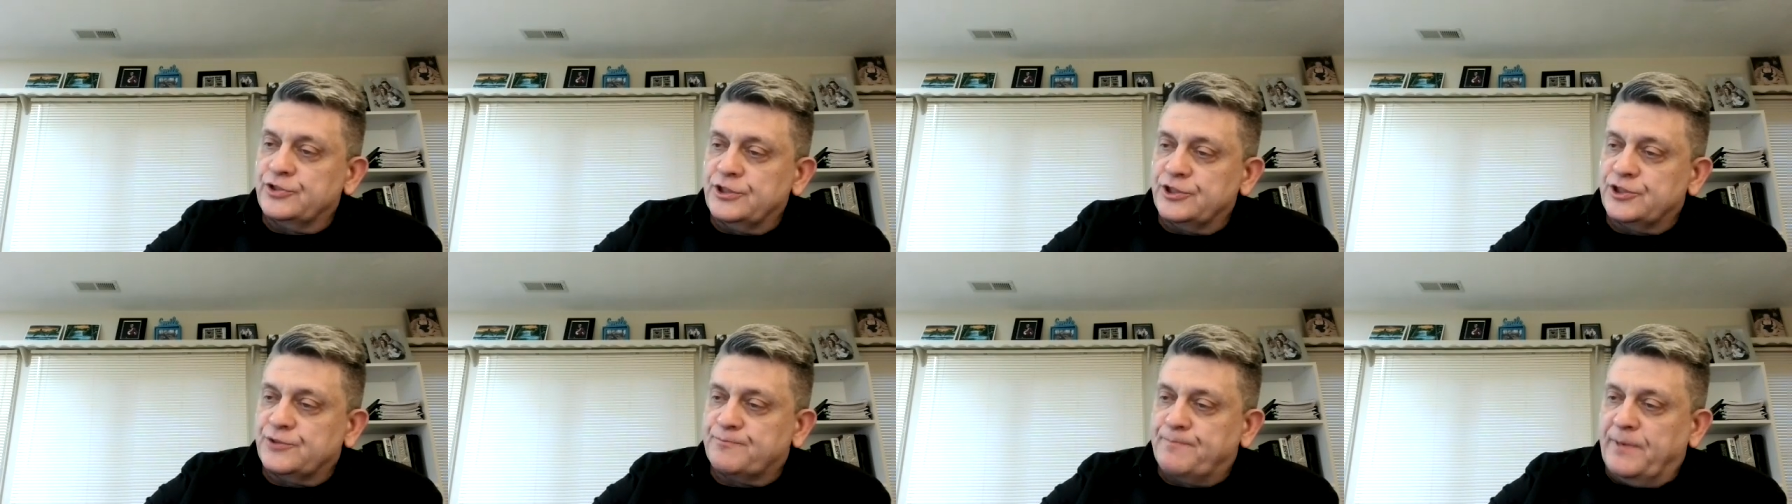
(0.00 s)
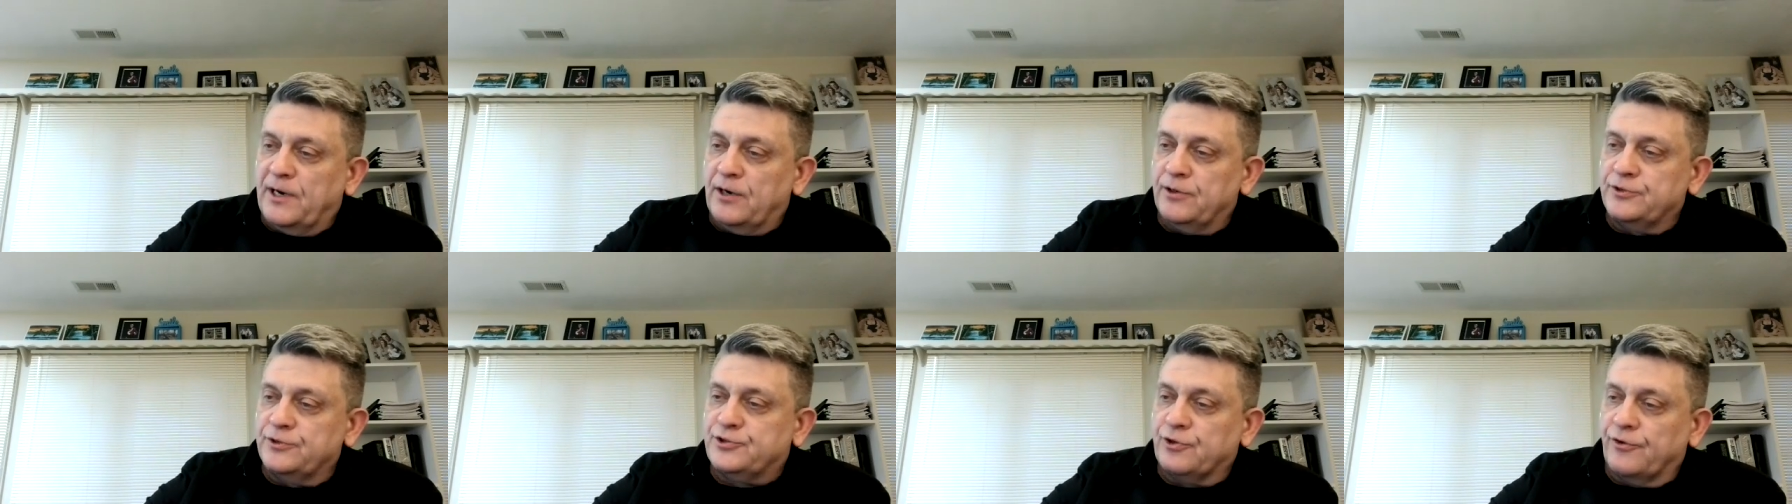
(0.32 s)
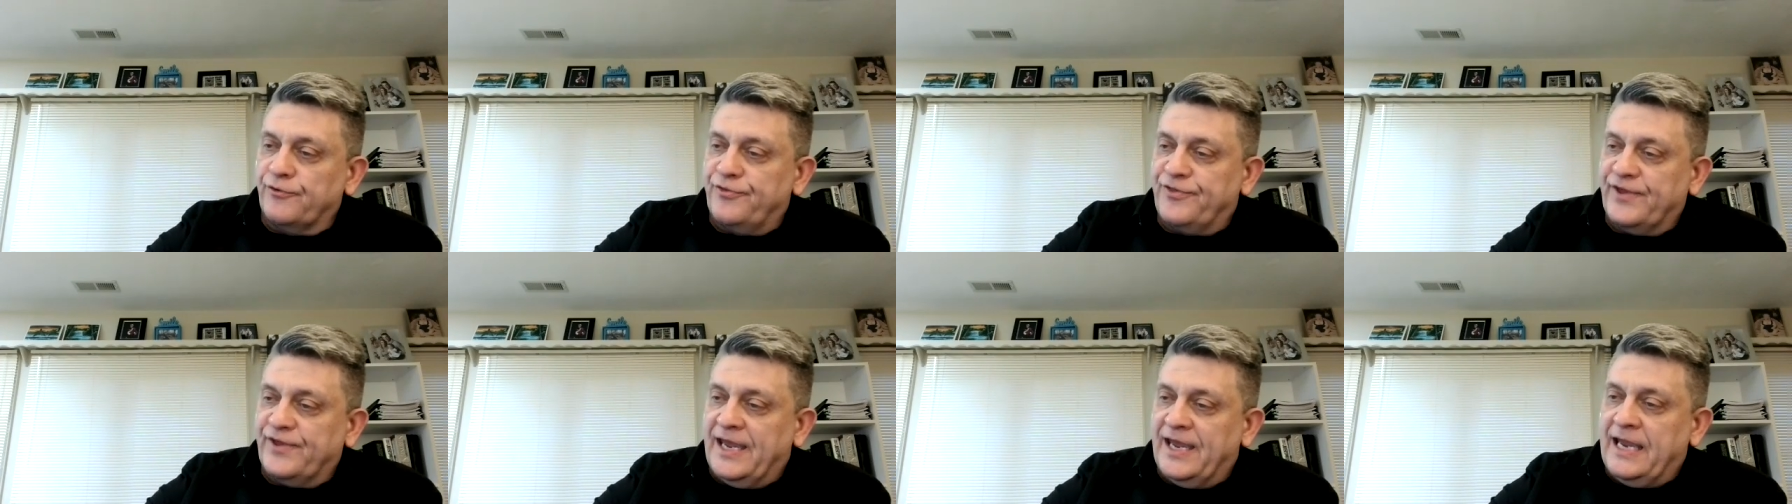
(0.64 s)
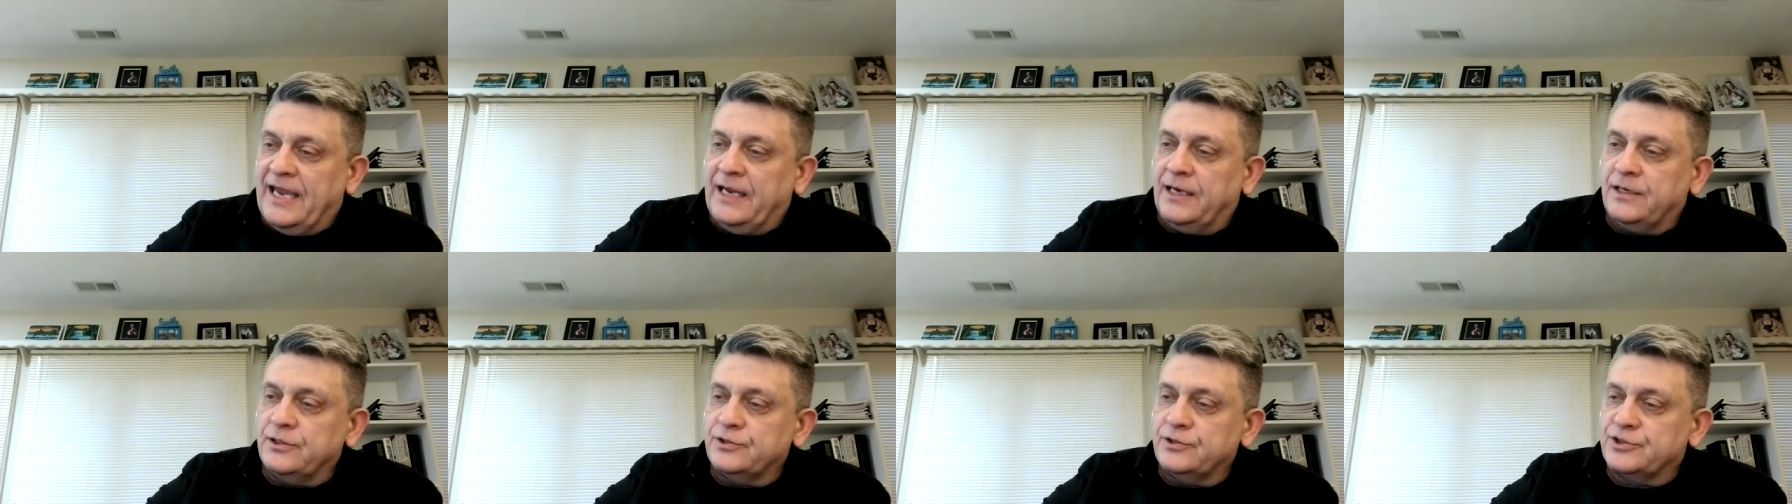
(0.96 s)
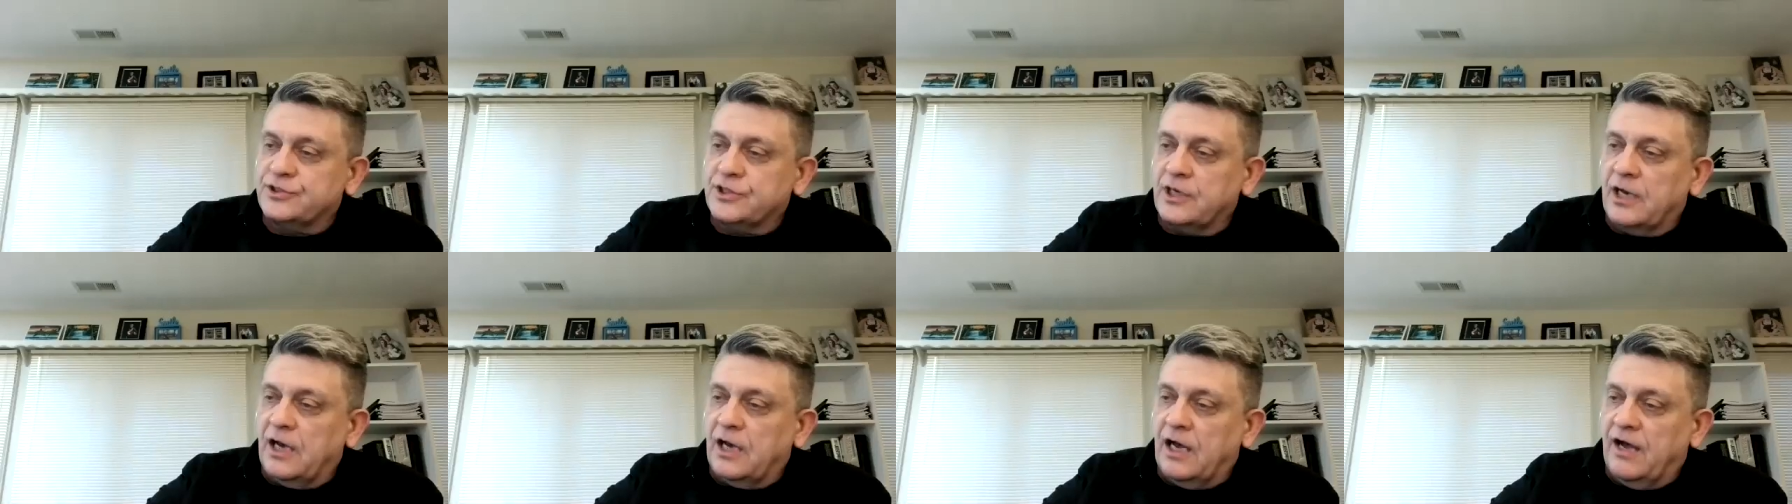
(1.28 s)
the spiritual
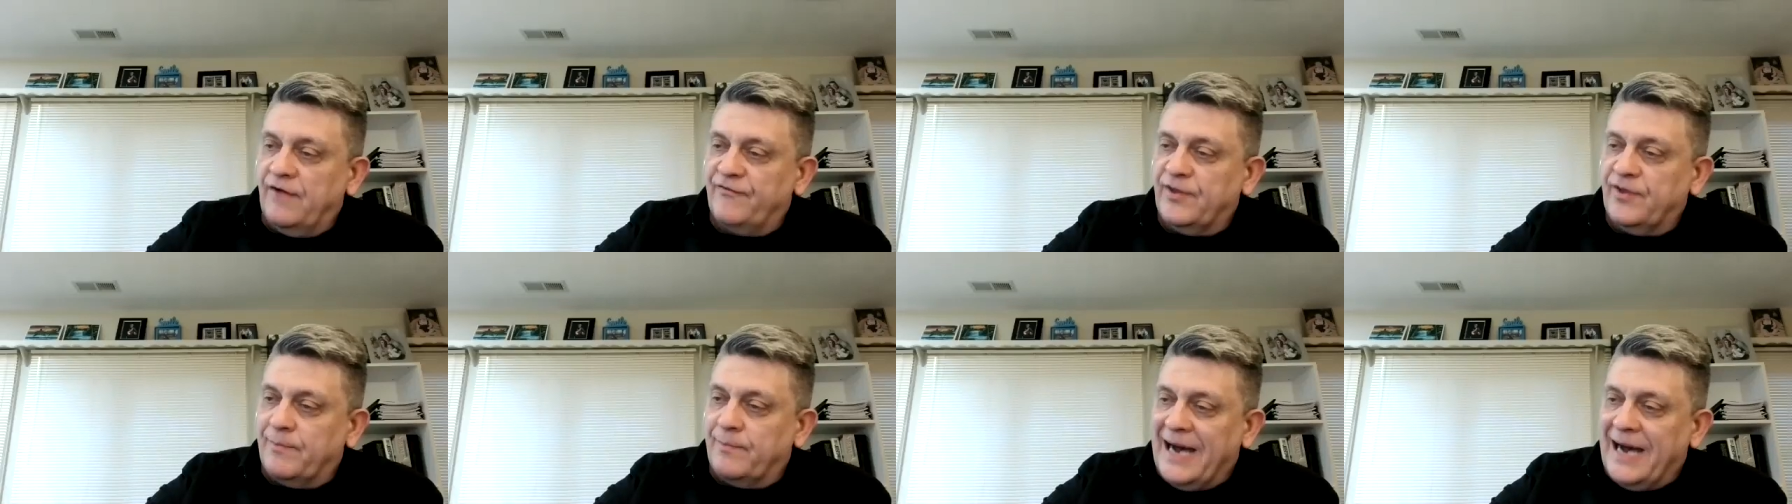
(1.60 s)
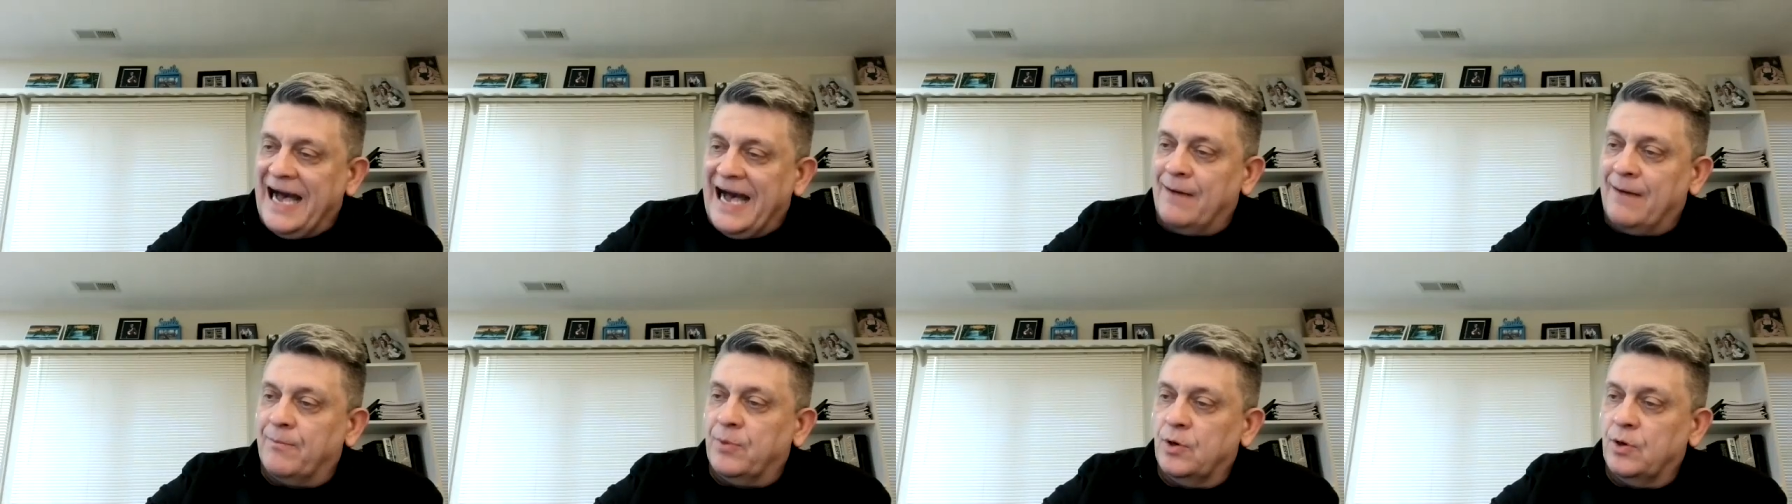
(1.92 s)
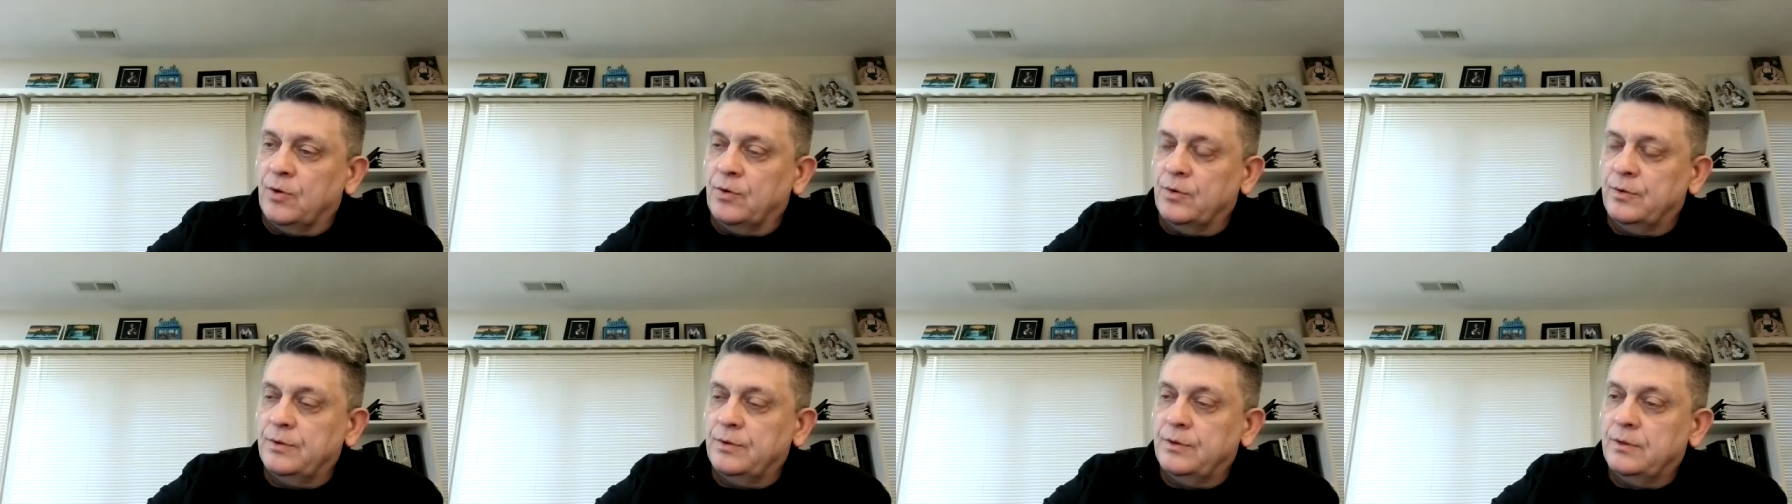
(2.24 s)
things of the Bible